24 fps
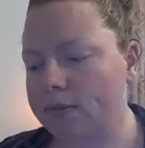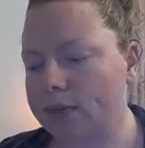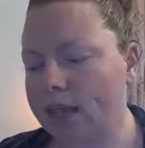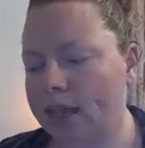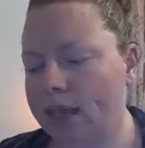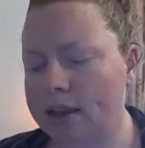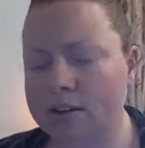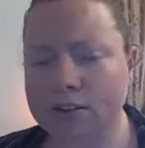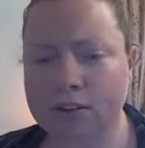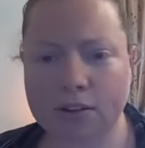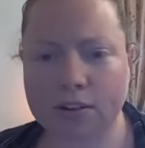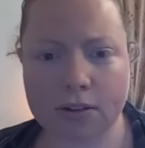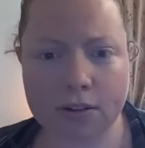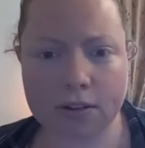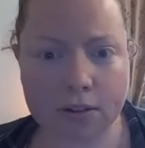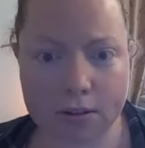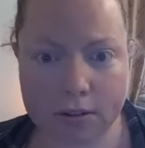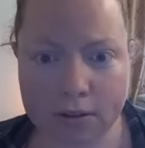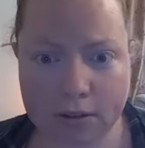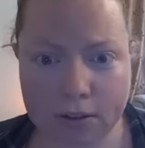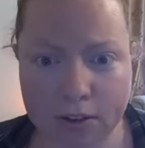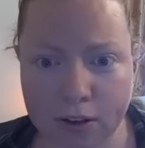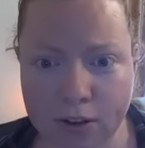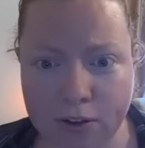and
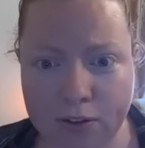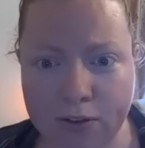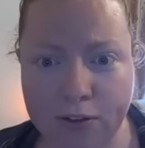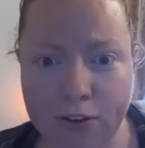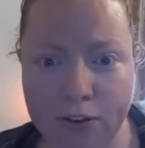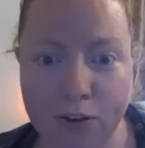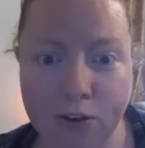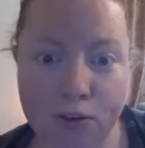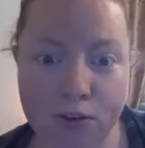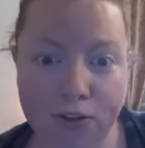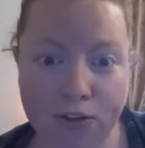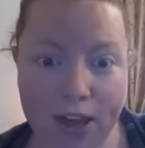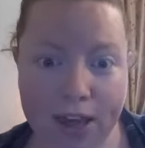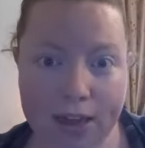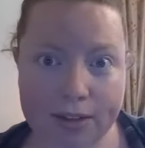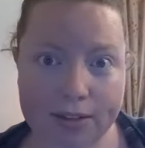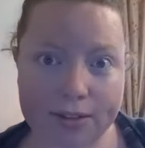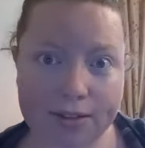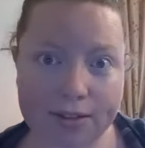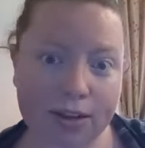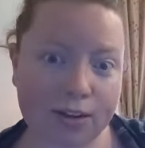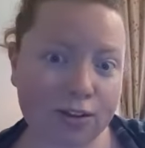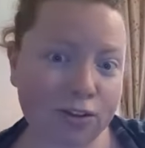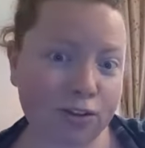good for your
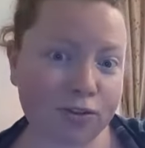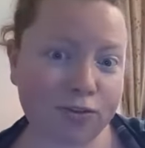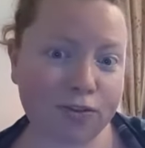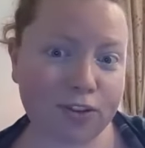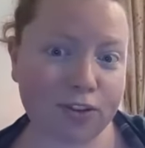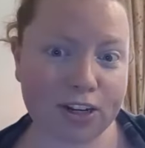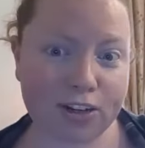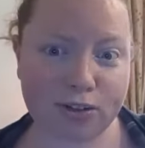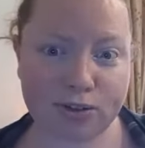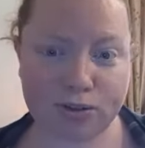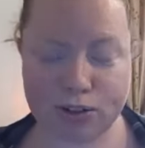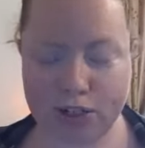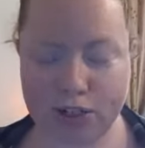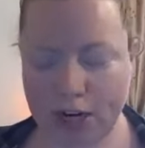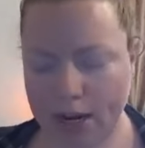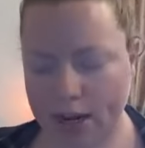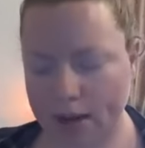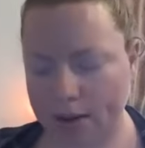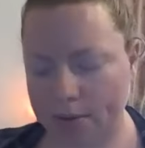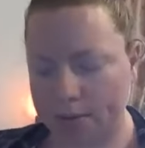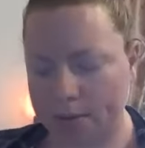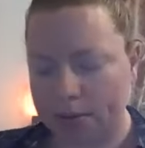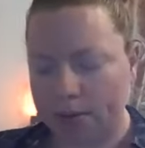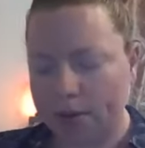face and your facial
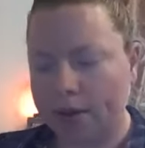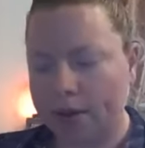shape.